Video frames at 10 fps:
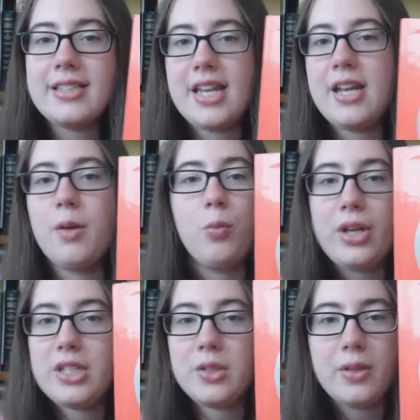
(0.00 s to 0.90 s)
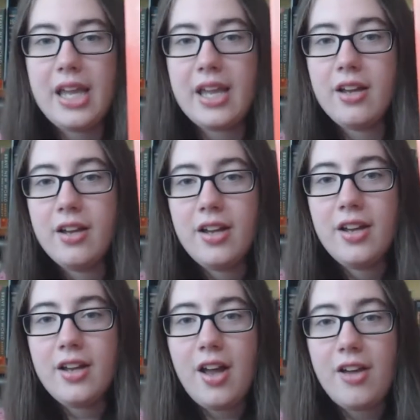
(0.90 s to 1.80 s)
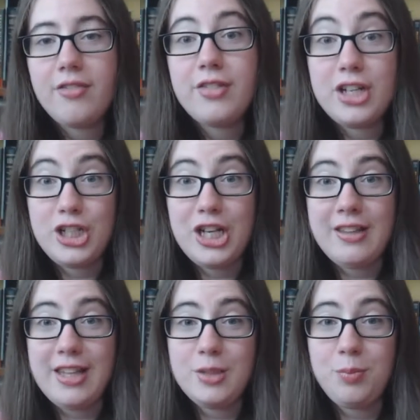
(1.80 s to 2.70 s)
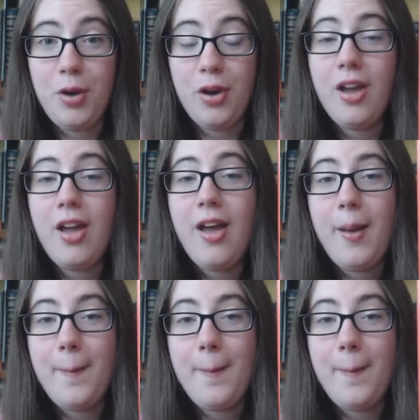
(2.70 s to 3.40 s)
I stayed up way too late finishing this book.